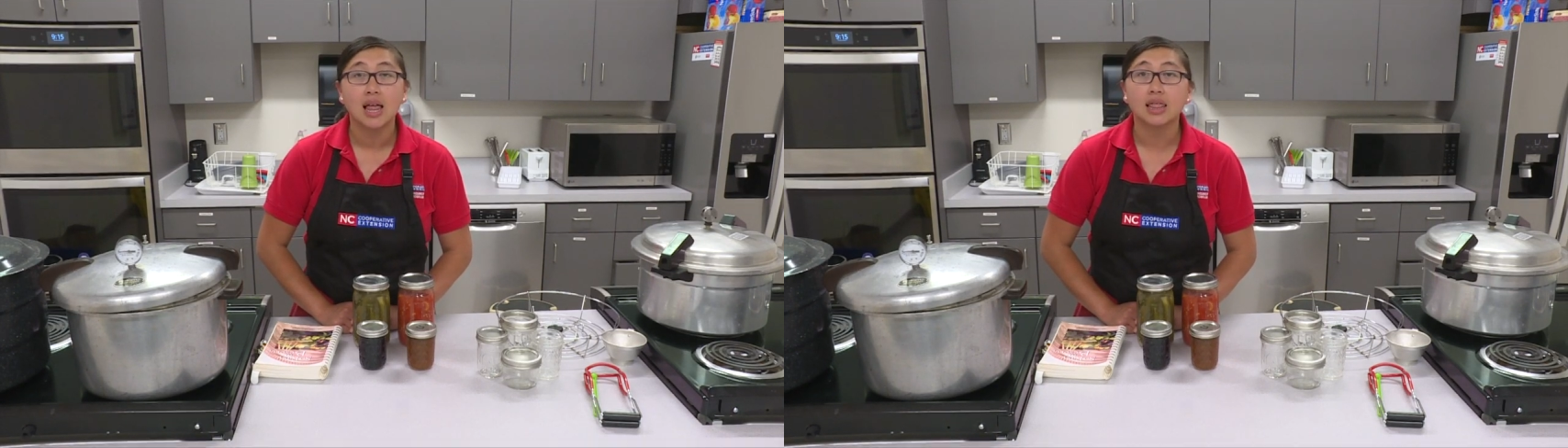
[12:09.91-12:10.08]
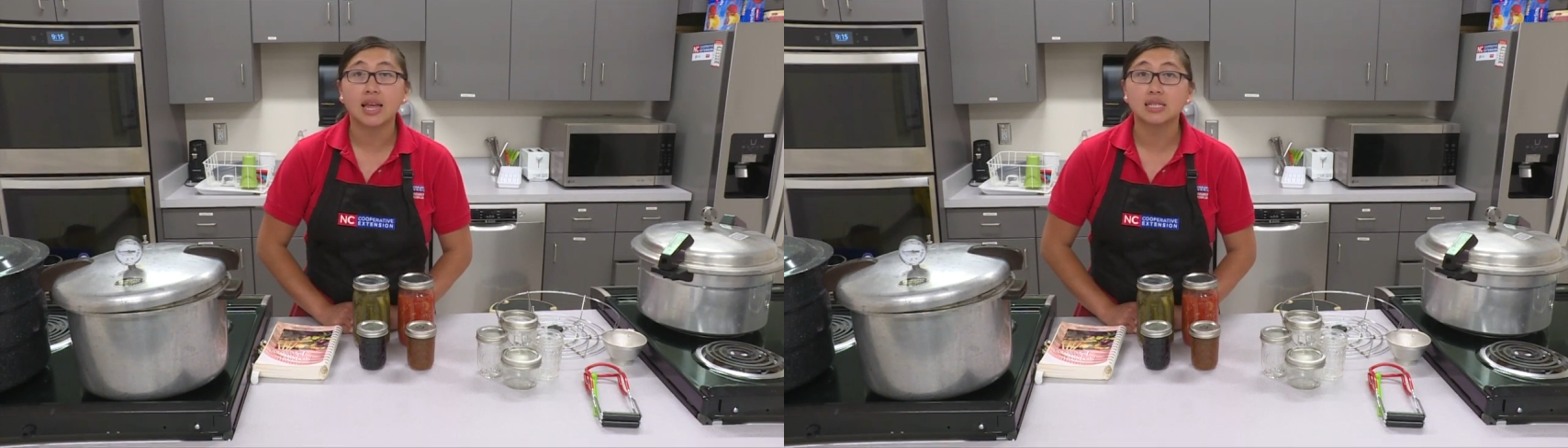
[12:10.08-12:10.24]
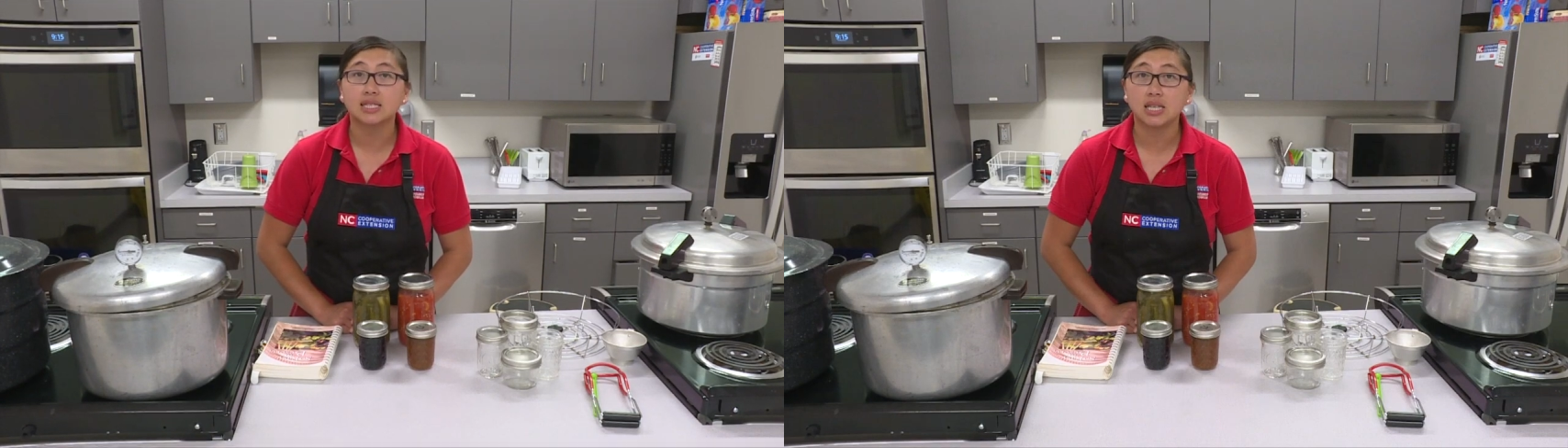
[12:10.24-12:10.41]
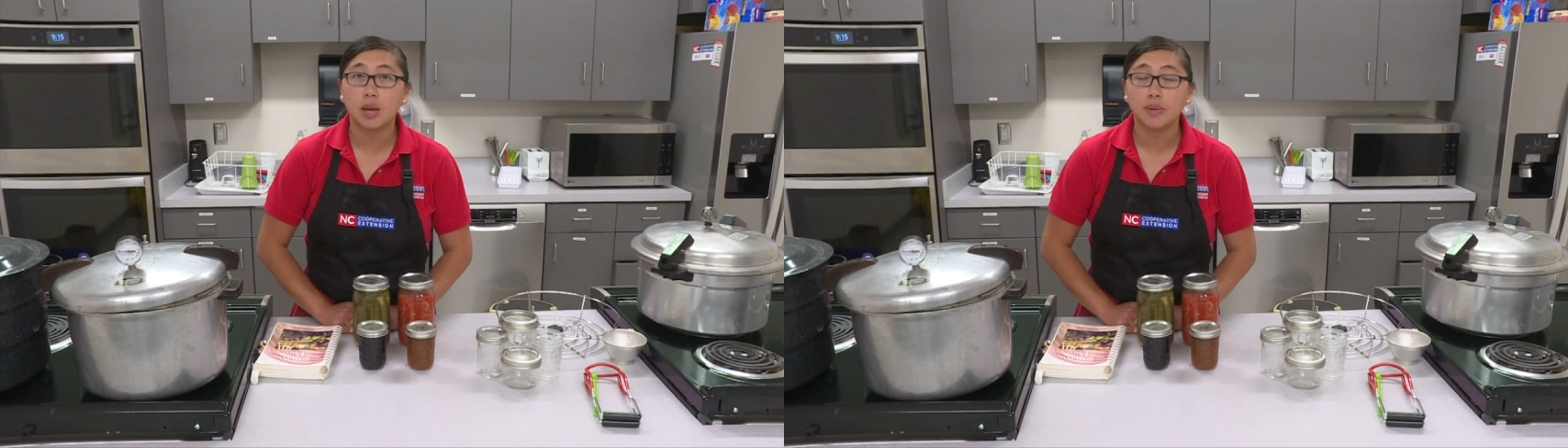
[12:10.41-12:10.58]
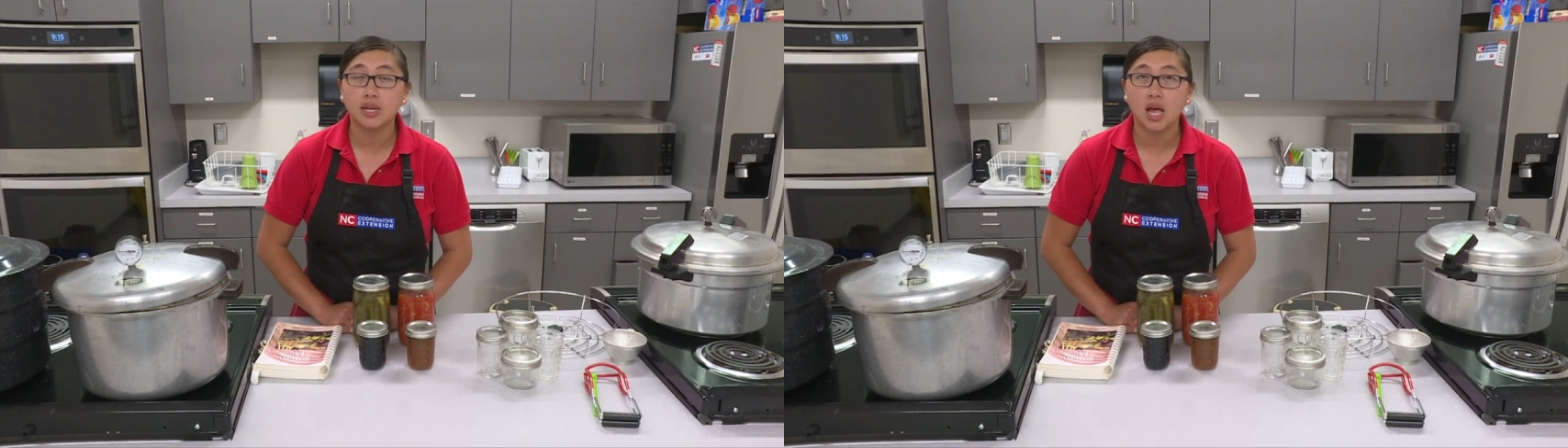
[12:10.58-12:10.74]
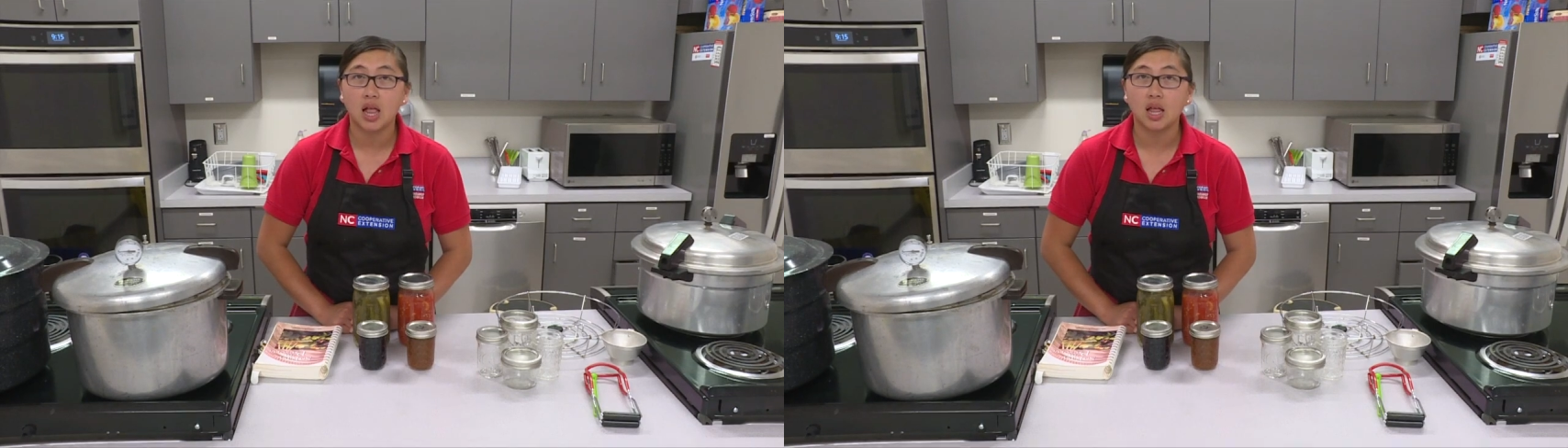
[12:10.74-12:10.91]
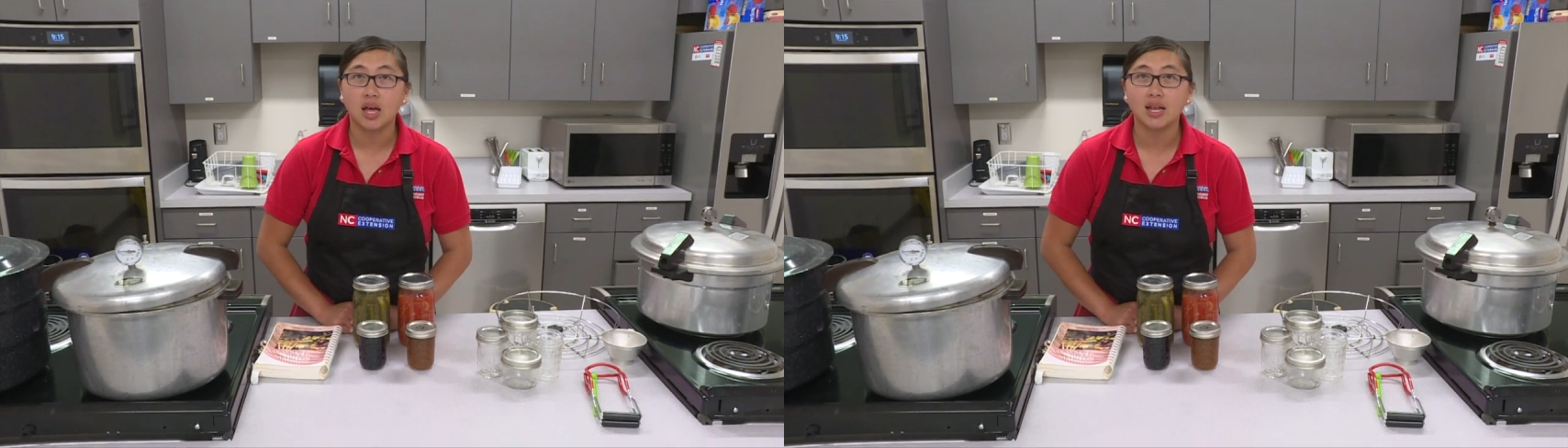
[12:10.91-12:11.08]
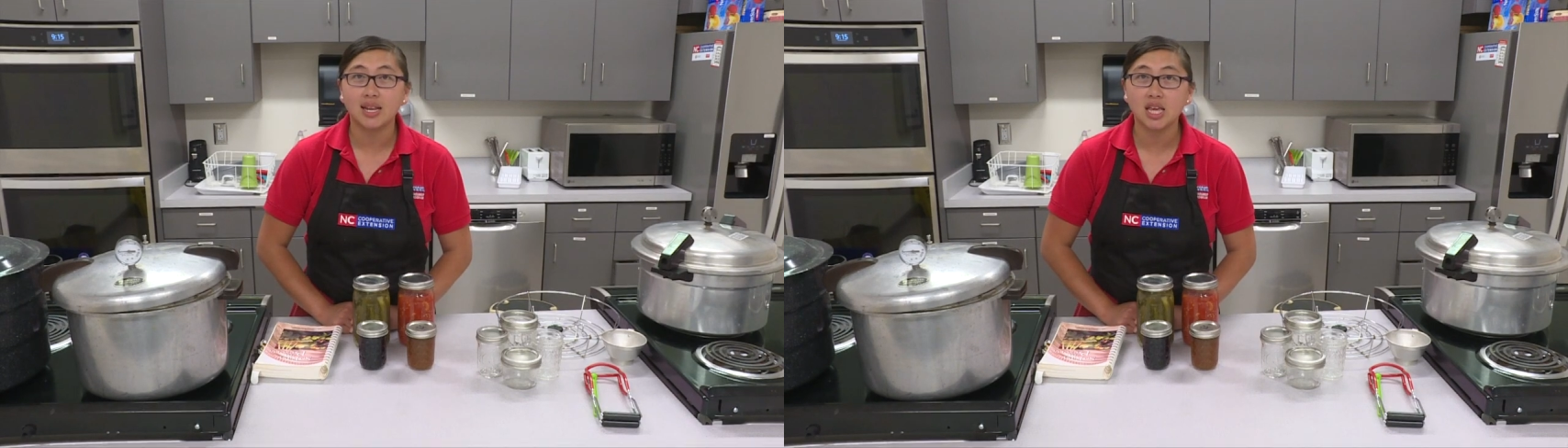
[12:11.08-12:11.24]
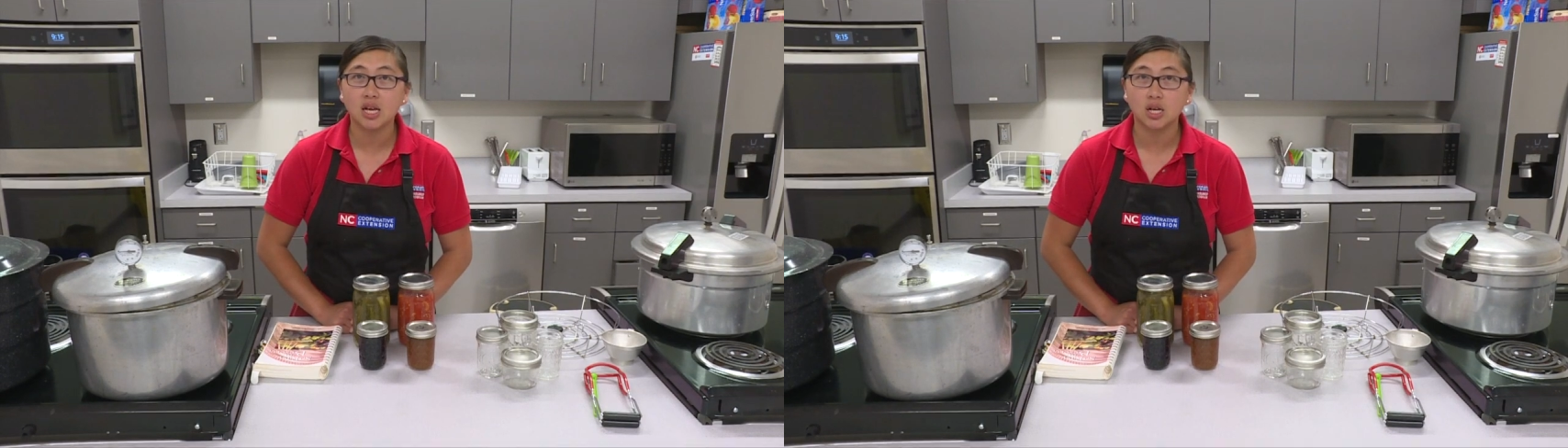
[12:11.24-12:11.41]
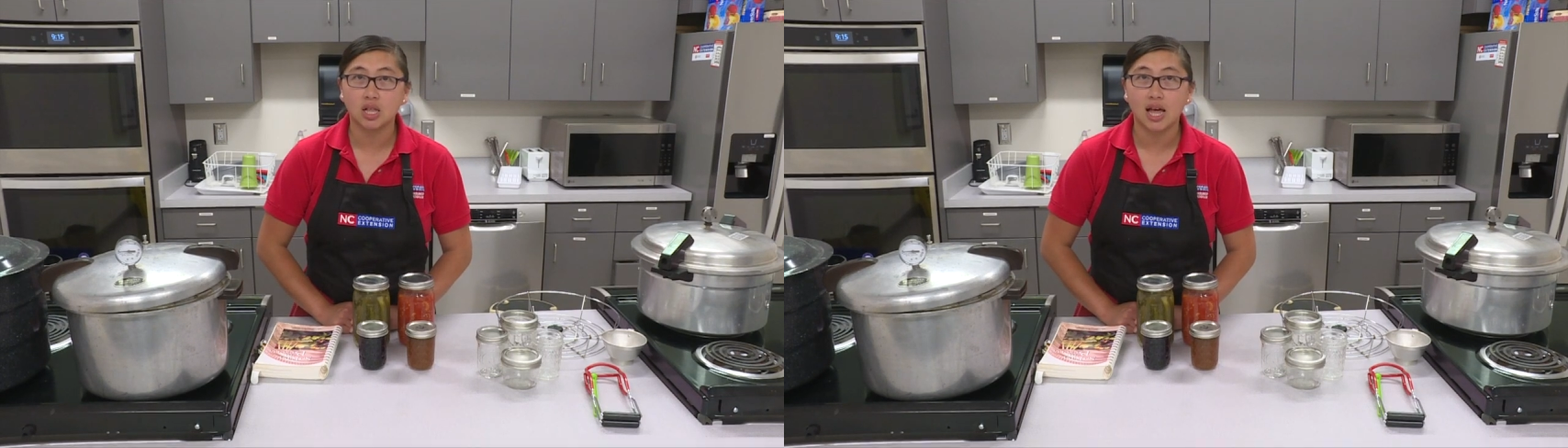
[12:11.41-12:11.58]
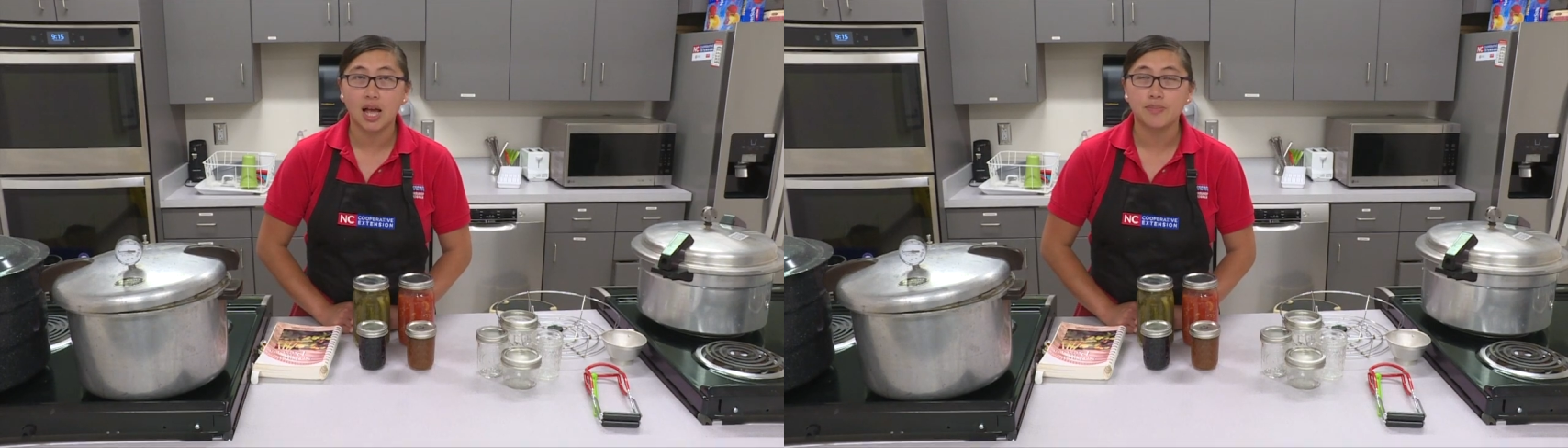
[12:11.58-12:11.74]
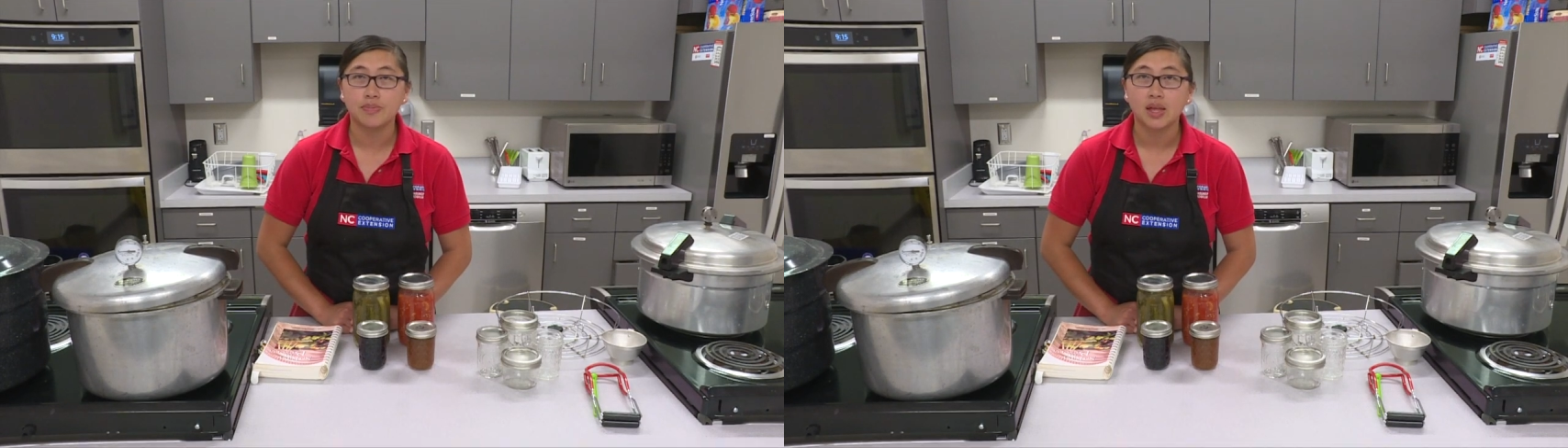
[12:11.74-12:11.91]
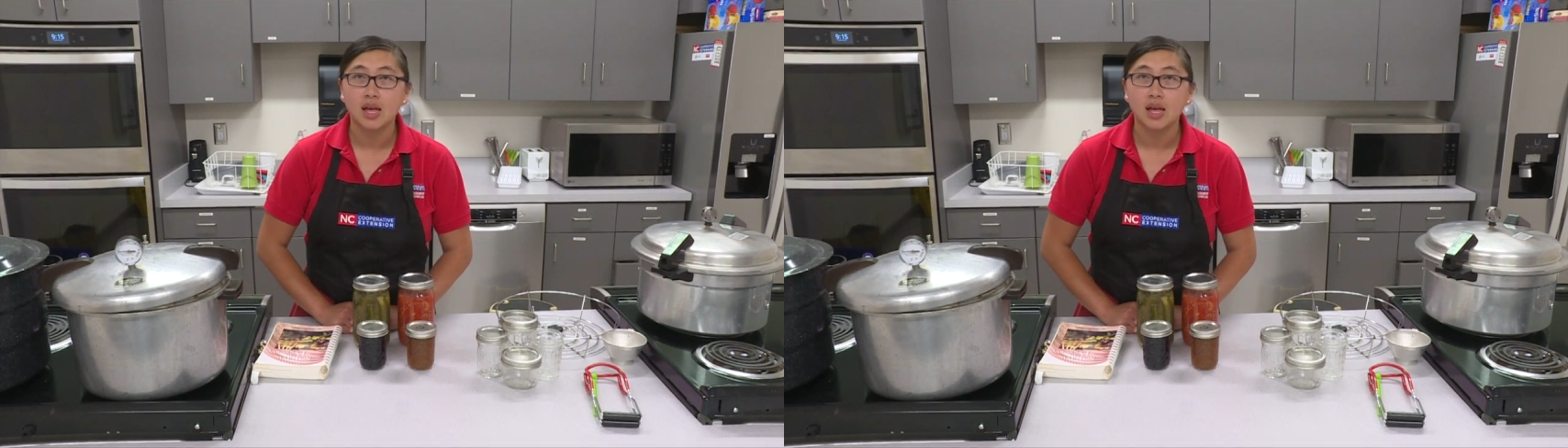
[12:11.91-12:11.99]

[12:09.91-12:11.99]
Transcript: like Salmonella and E. coli.